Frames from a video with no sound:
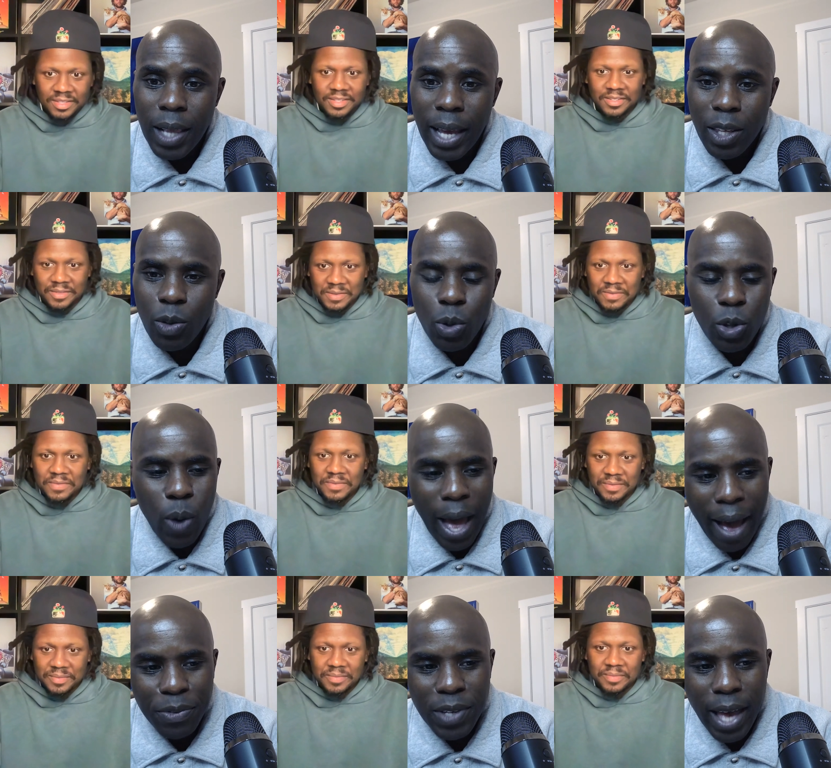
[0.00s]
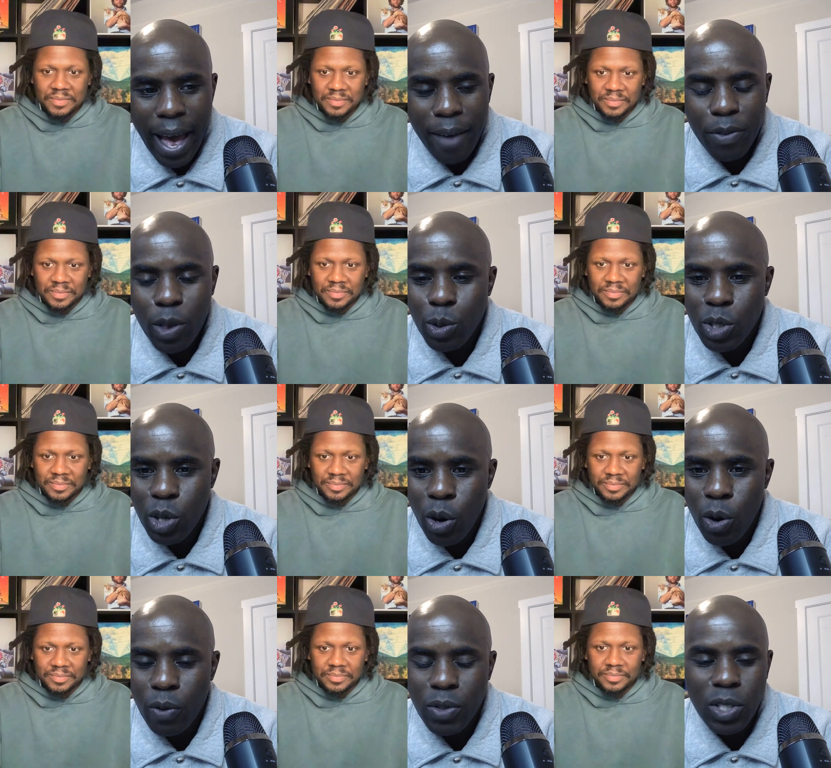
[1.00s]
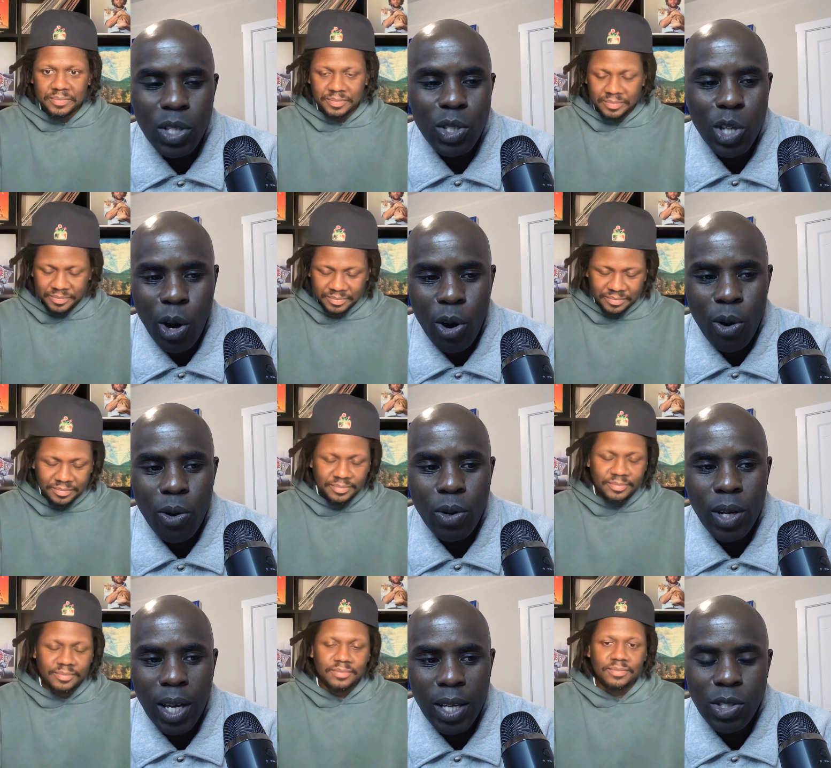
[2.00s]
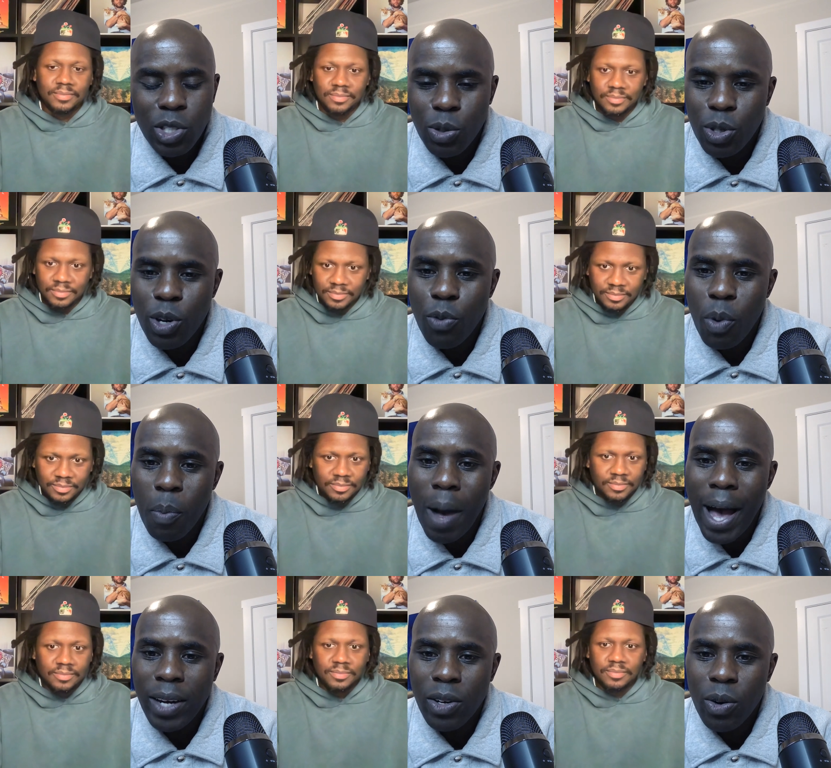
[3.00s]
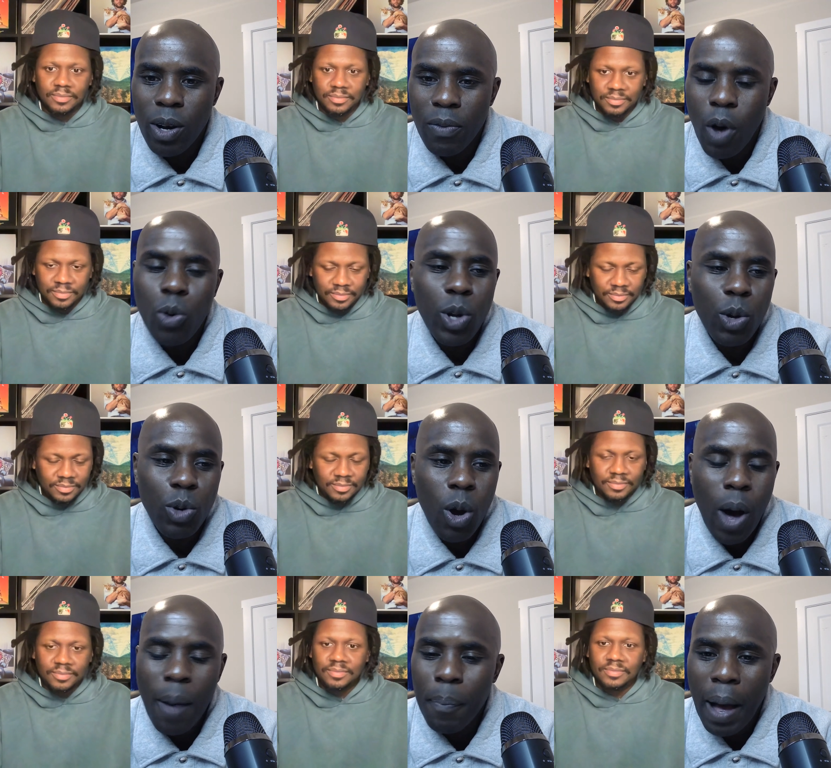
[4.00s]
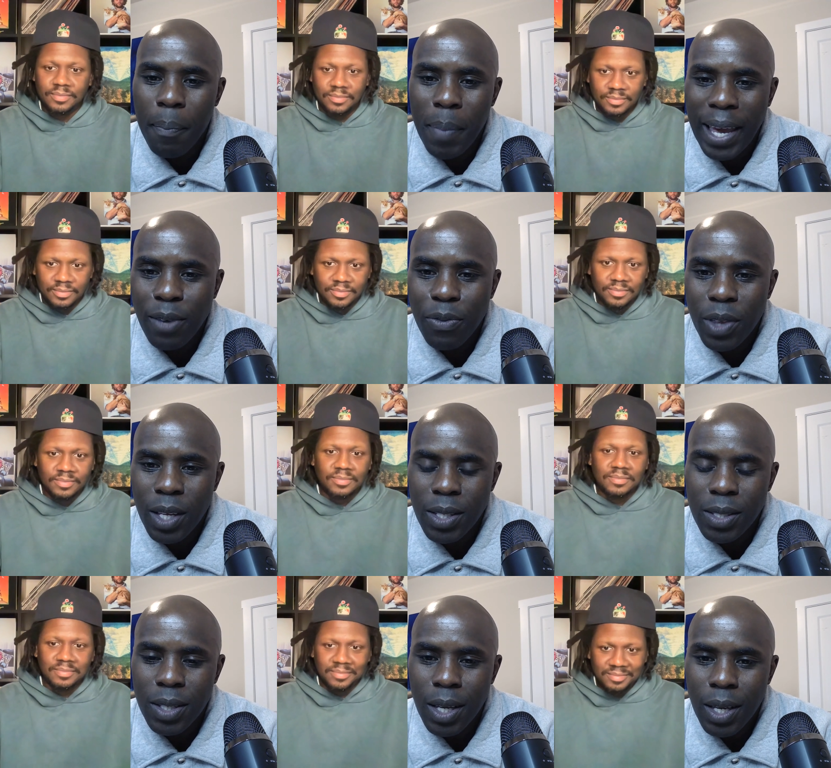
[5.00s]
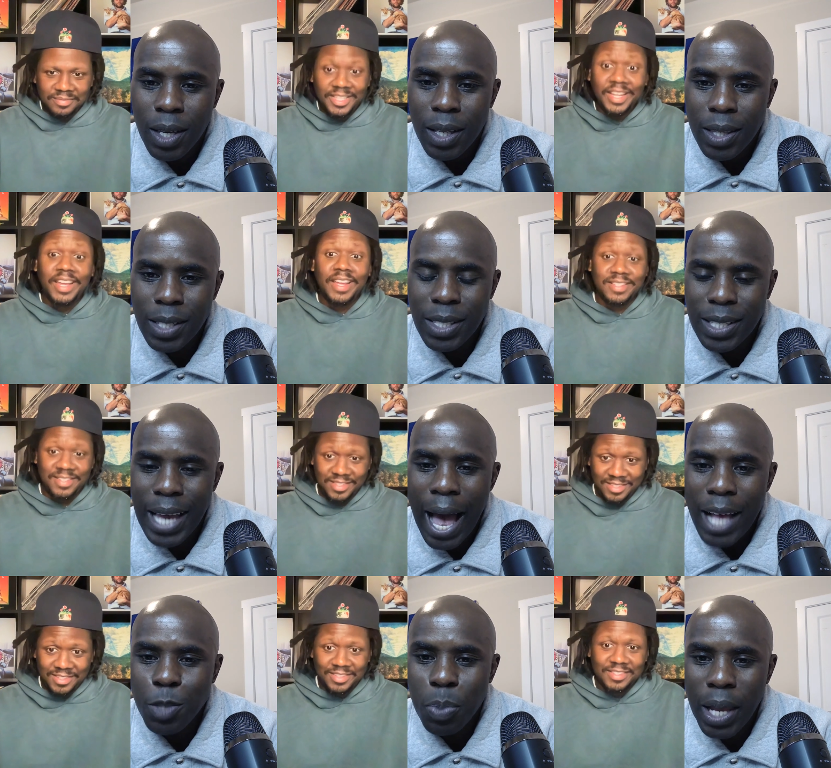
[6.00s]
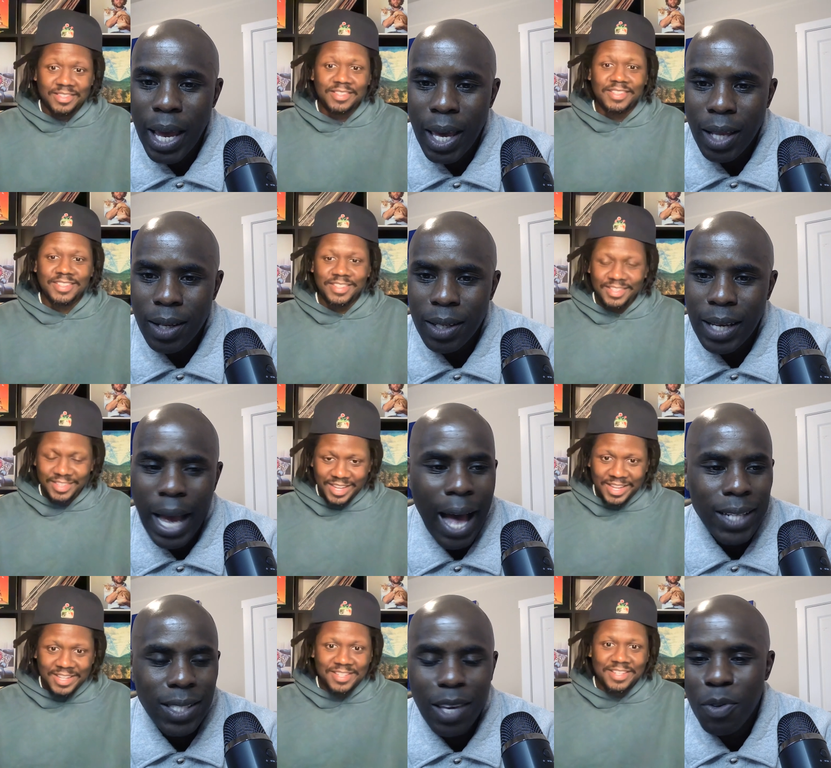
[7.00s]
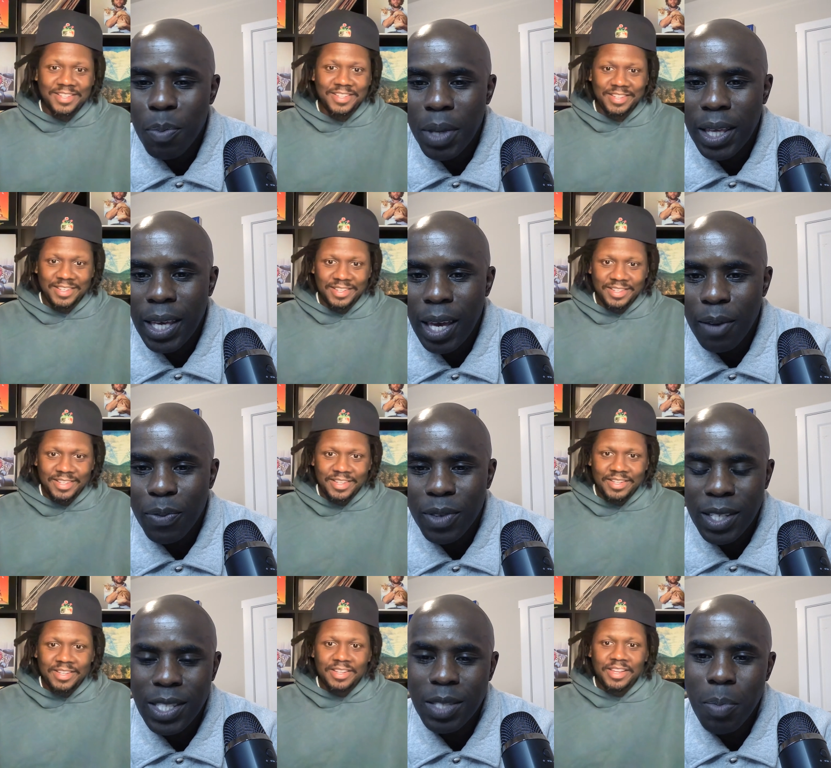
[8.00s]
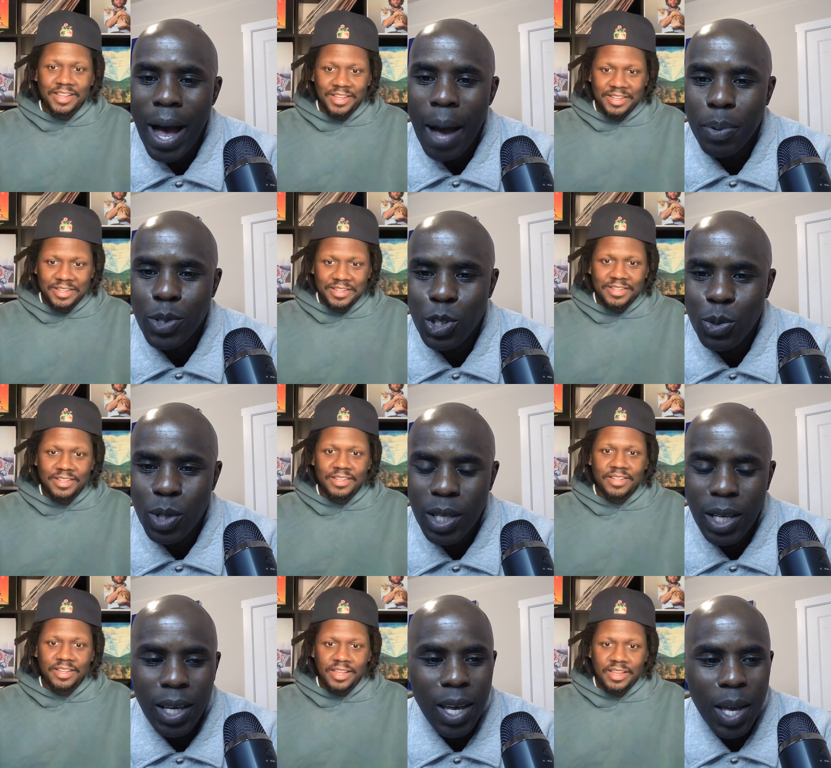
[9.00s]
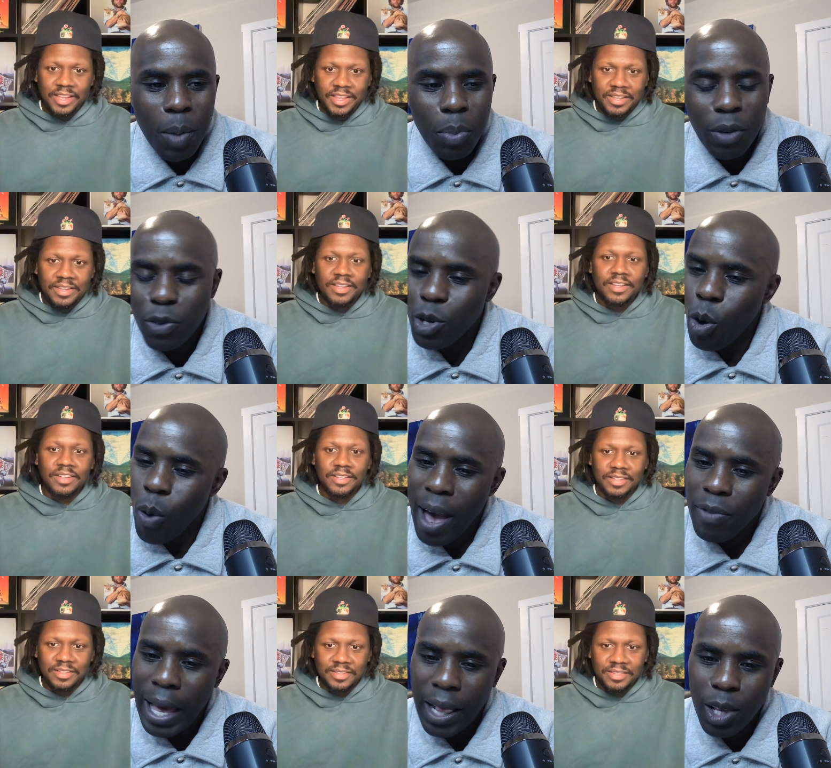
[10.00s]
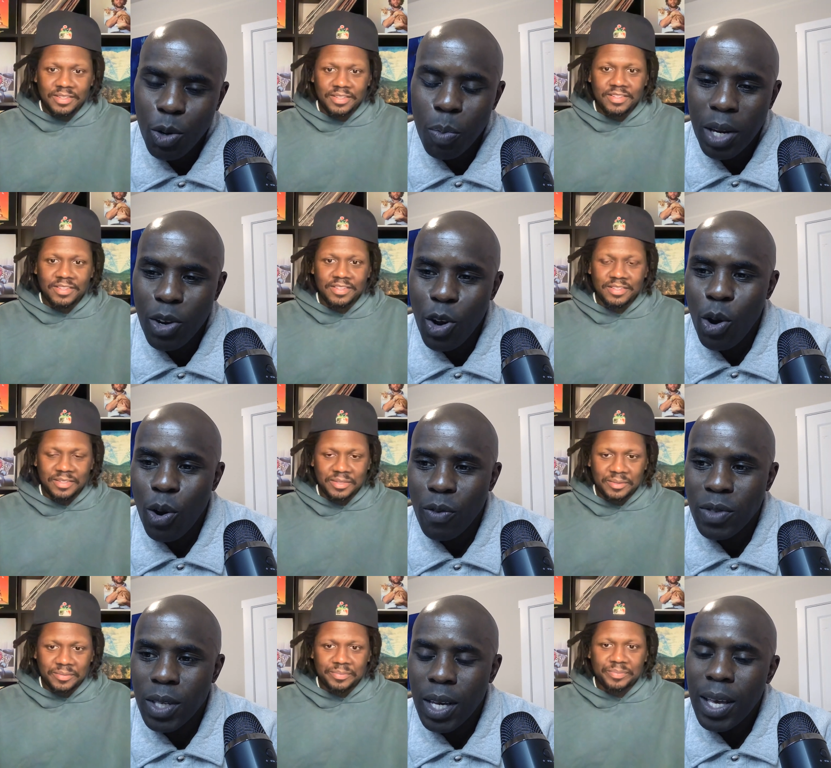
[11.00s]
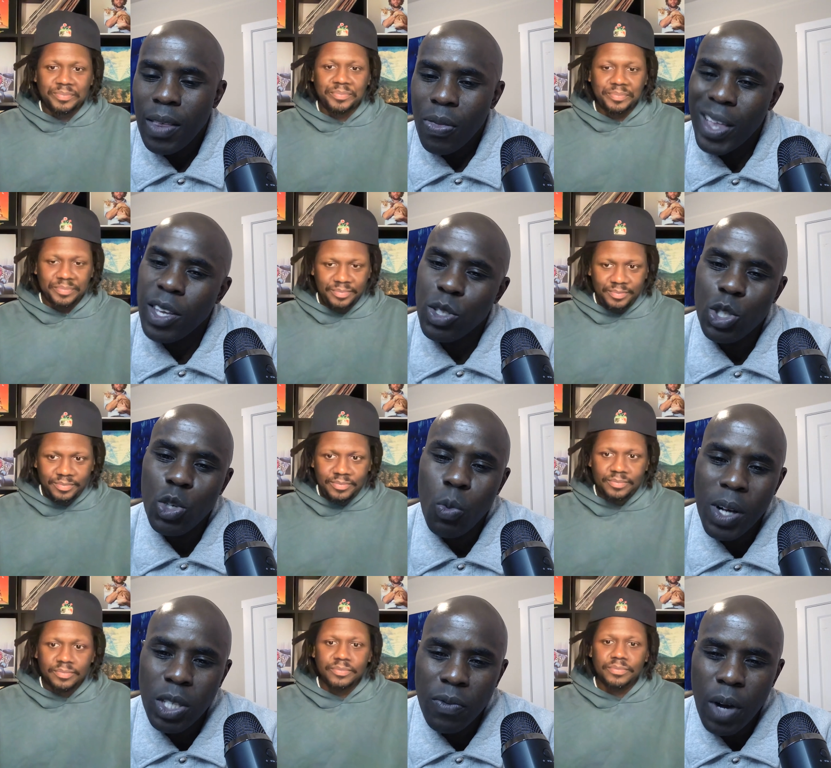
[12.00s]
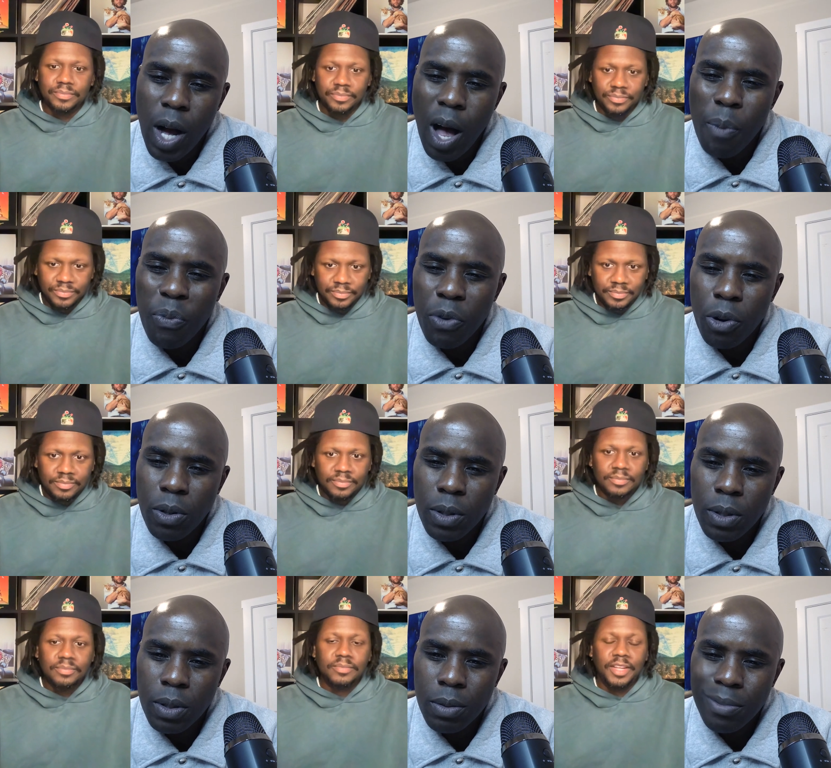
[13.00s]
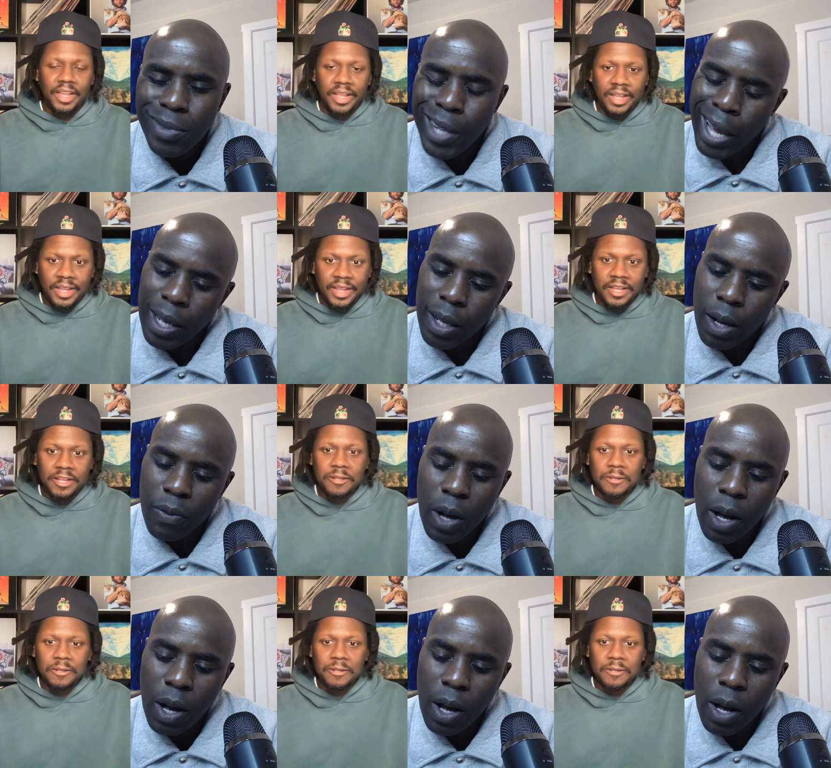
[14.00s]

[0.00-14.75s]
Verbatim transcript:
Speaker 1: like you you have to have those nerves to turn into your reminder of oh no no i'm i'm made for this yes. this is god's plan yes. god's given me the gift this is my opportunity but if you don't have that little bit of nerves then there's too much of a comfort yeah. like of